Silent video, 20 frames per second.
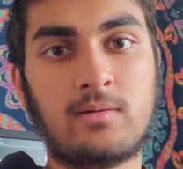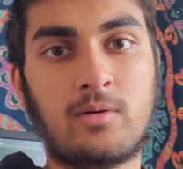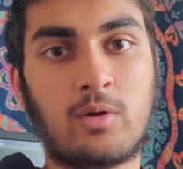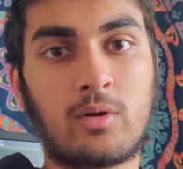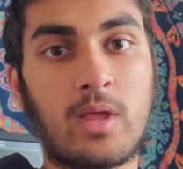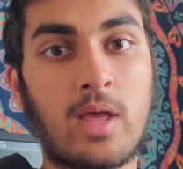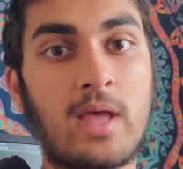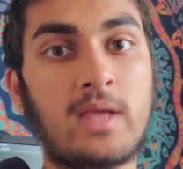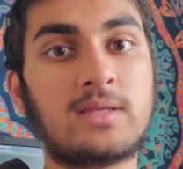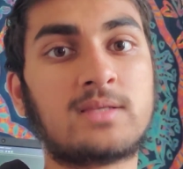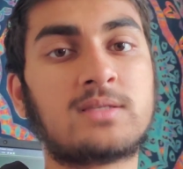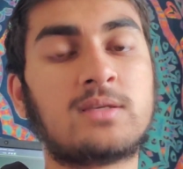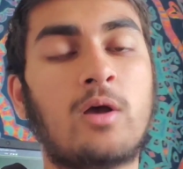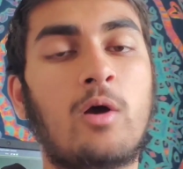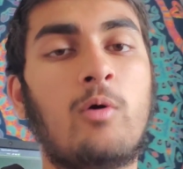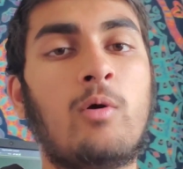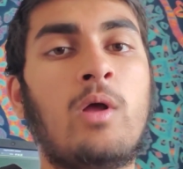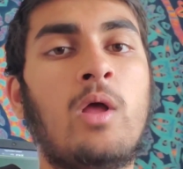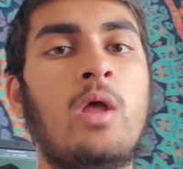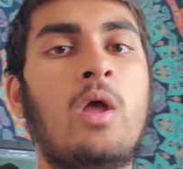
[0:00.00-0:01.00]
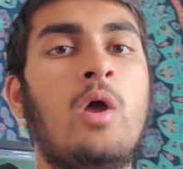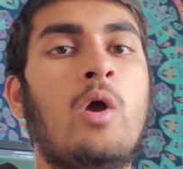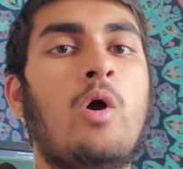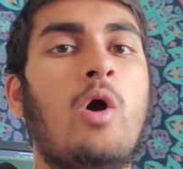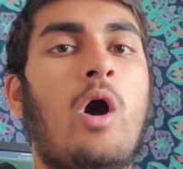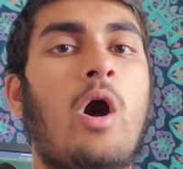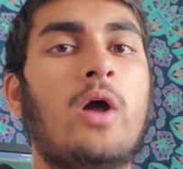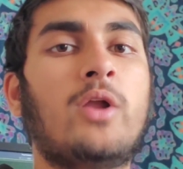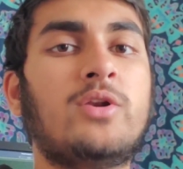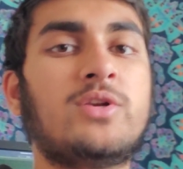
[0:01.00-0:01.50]
Okay, so
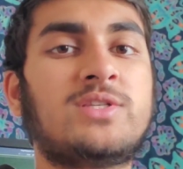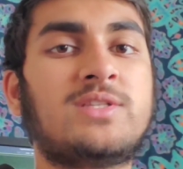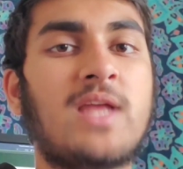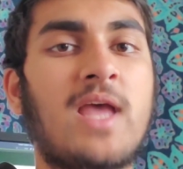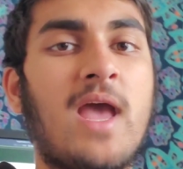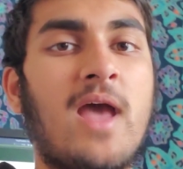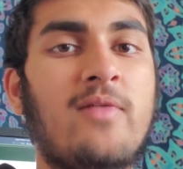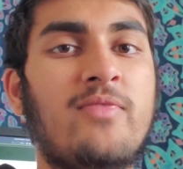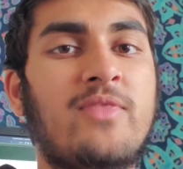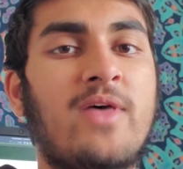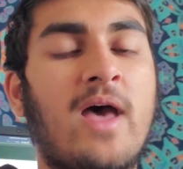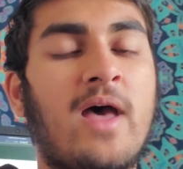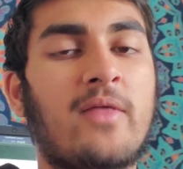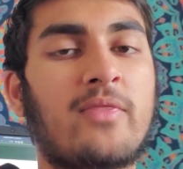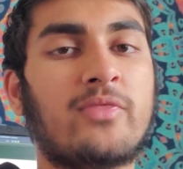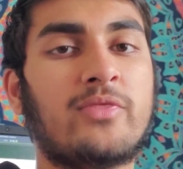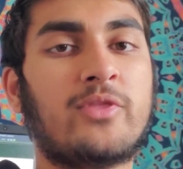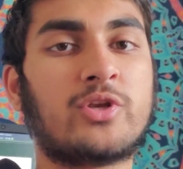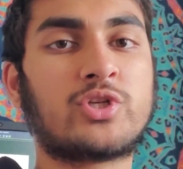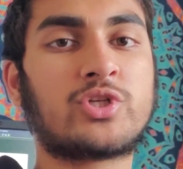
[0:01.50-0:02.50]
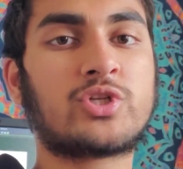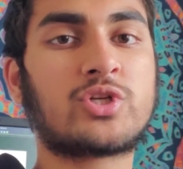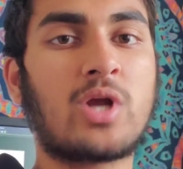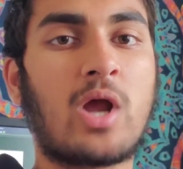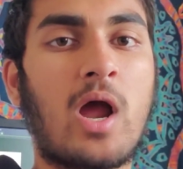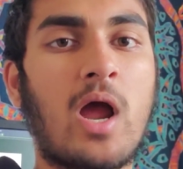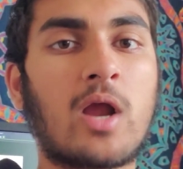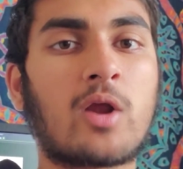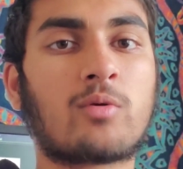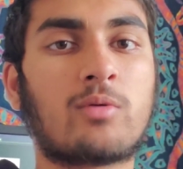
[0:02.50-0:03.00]
understand that the
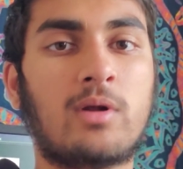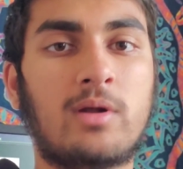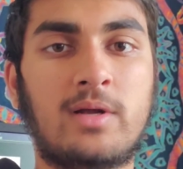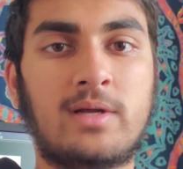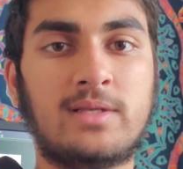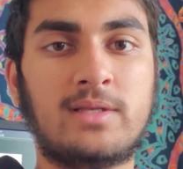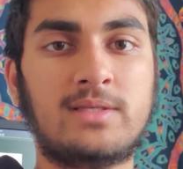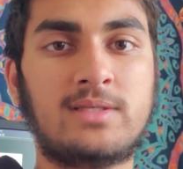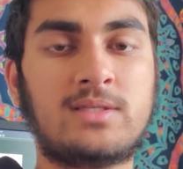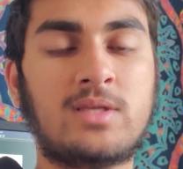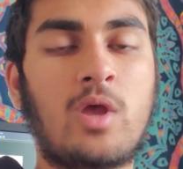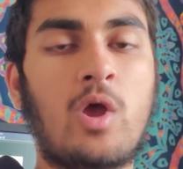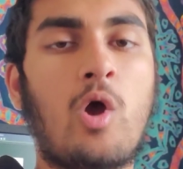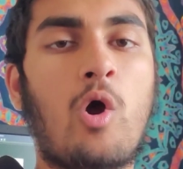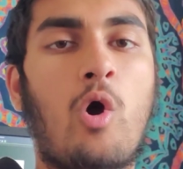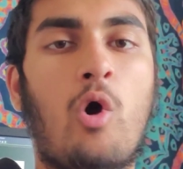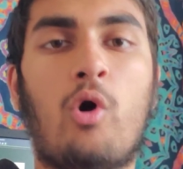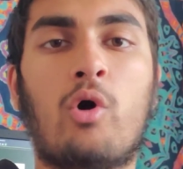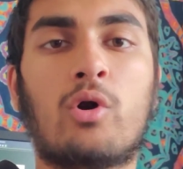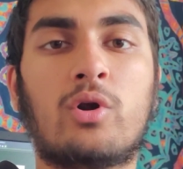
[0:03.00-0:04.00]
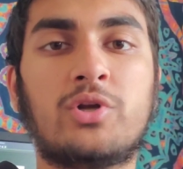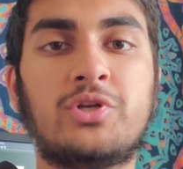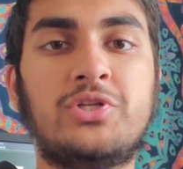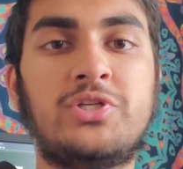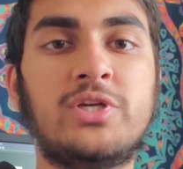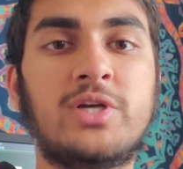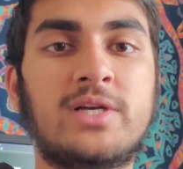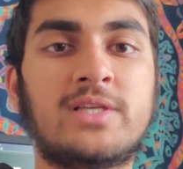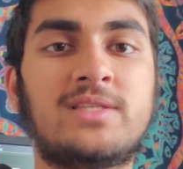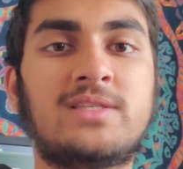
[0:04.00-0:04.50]
chakras are
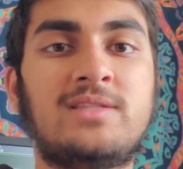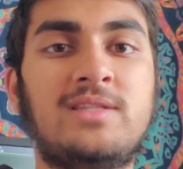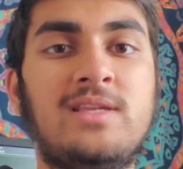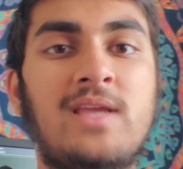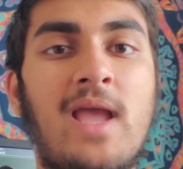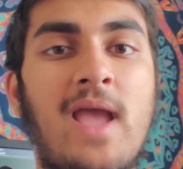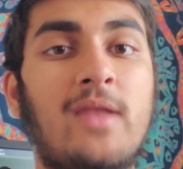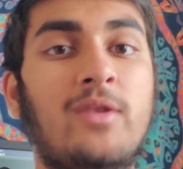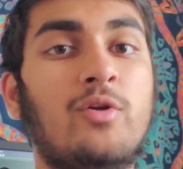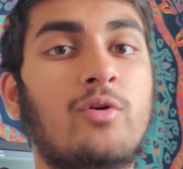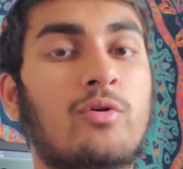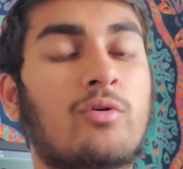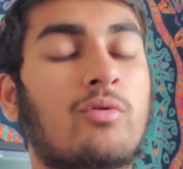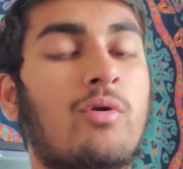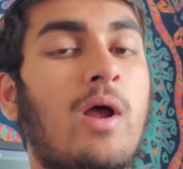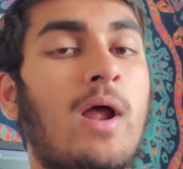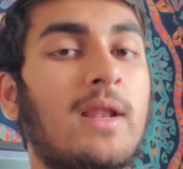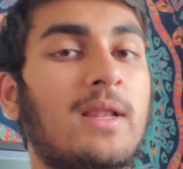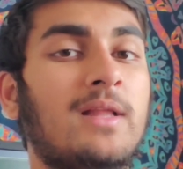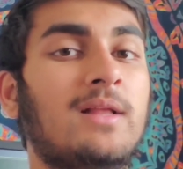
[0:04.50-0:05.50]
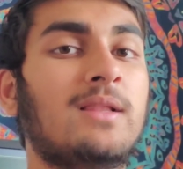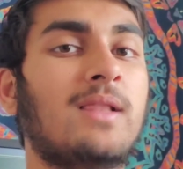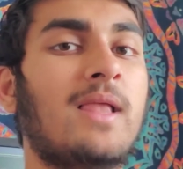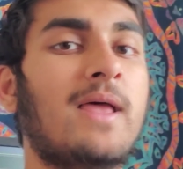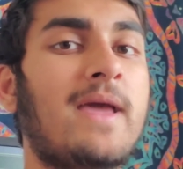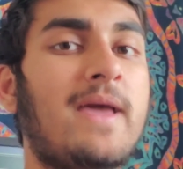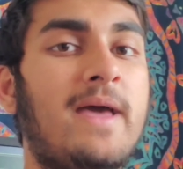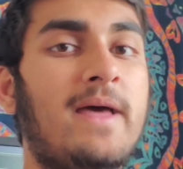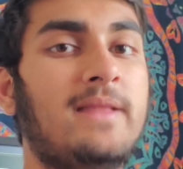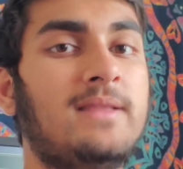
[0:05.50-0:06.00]
just the endocrine
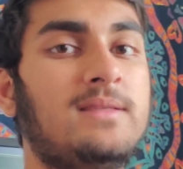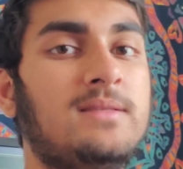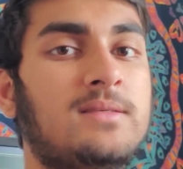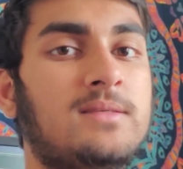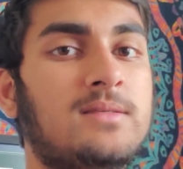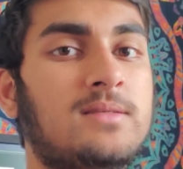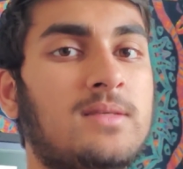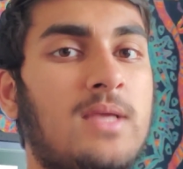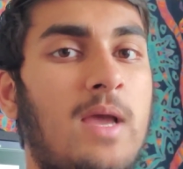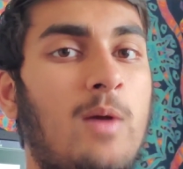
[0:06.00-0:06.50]
glands.